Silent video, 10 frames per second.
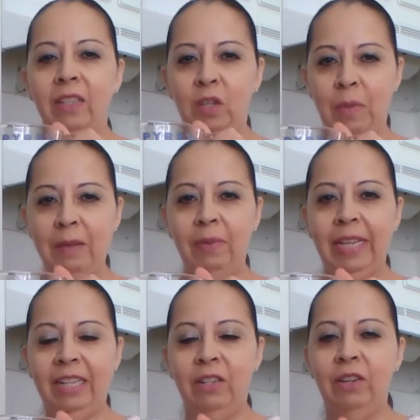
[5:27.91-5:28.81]
to my
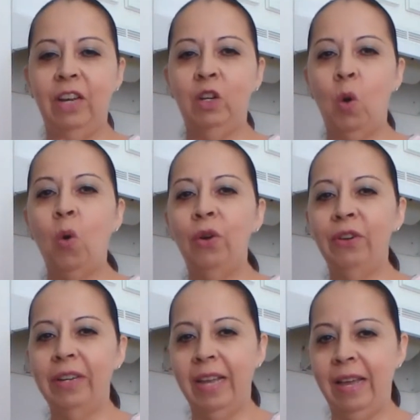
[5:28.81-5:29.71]
blender a
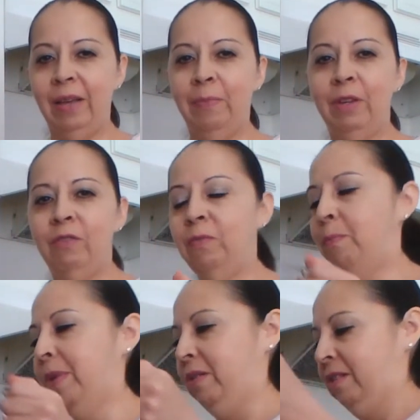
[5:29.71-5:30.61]
1/4 cup of
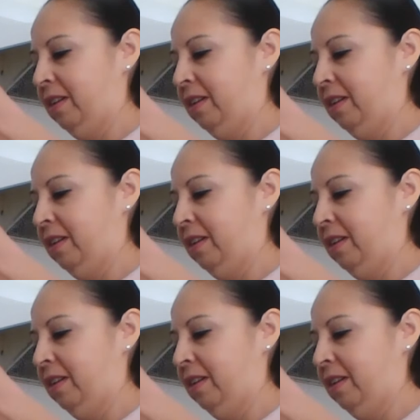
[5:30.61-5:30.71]
milk.